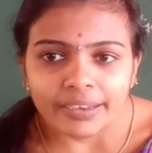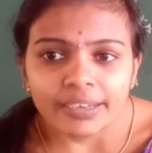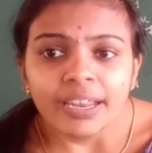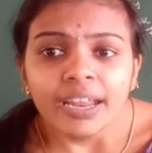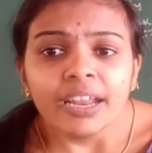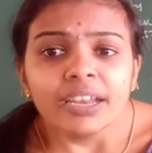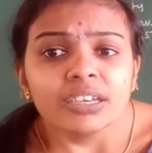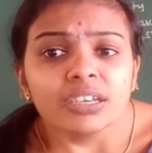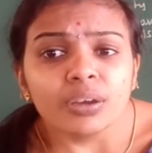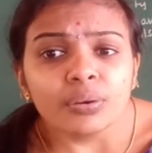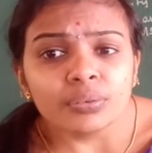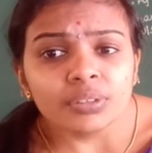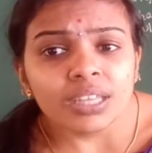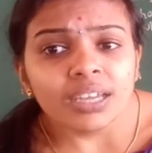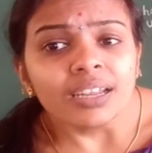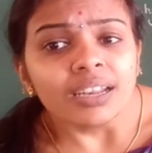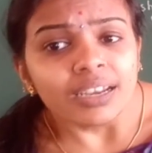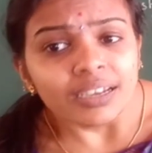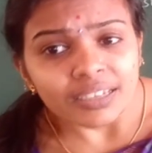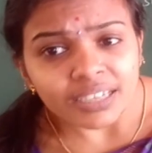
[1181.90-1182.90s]
Now the
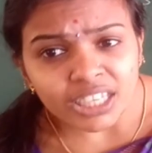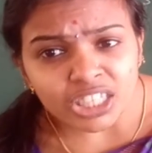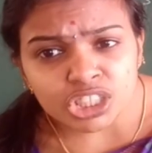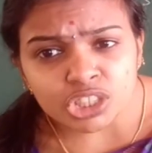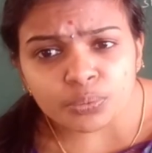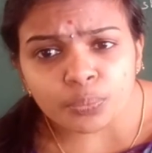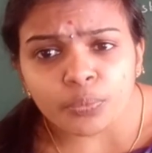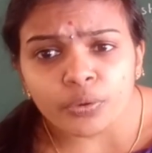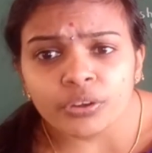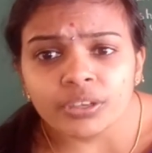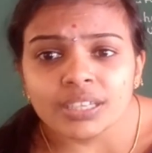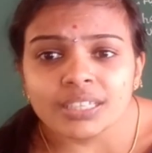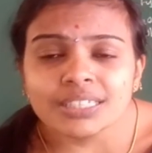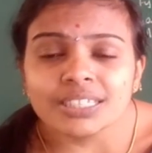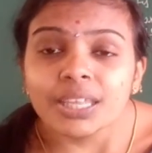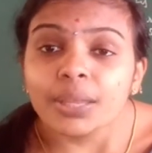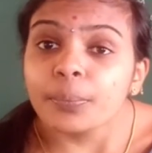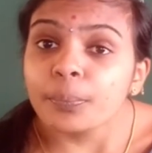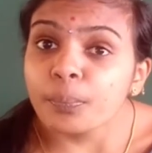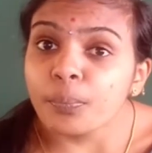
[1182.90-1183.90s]
next point is the
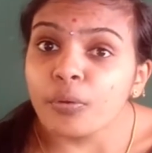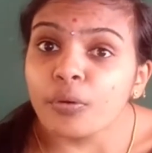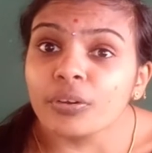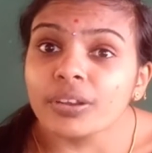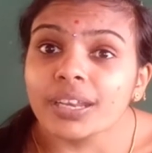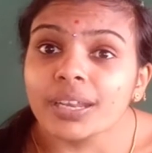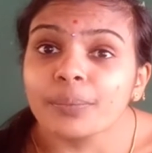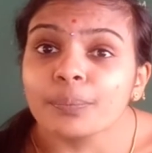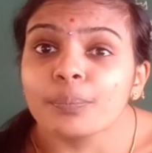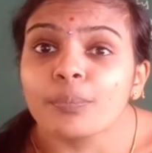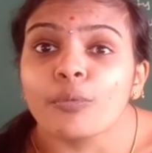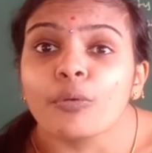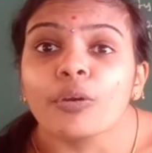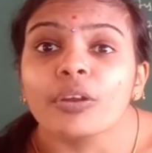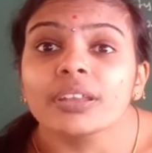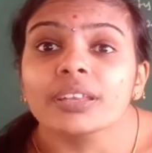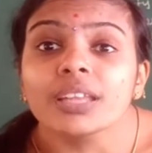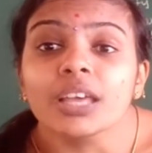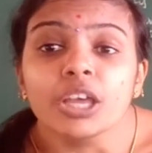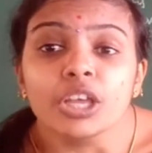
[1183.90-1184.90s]
important point,
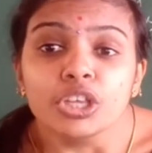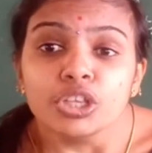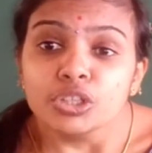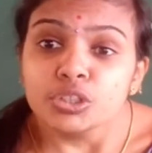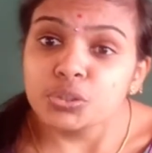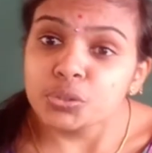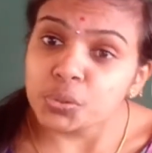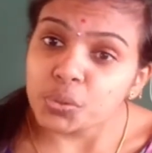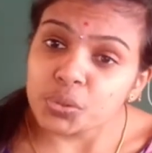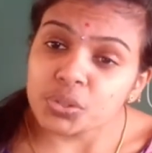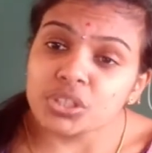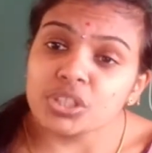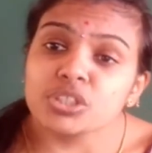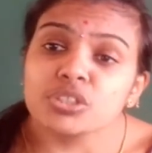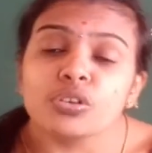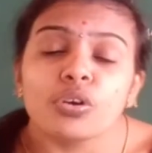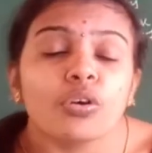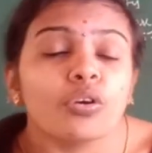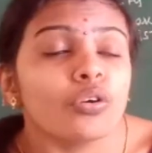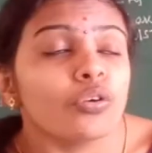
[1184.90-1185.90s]
sources
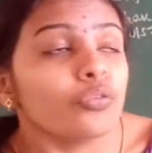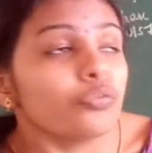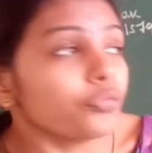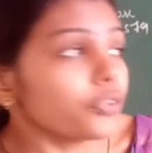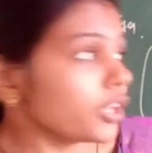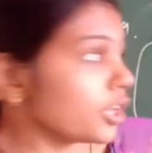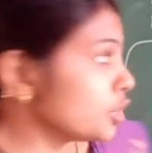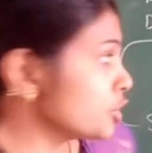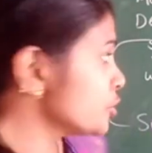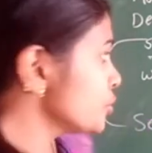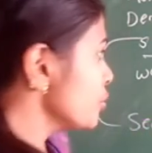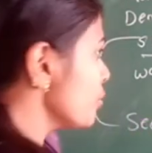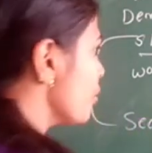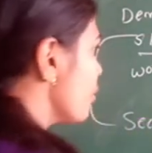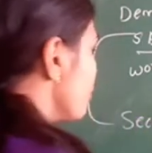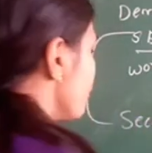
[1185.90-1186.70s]
of issue of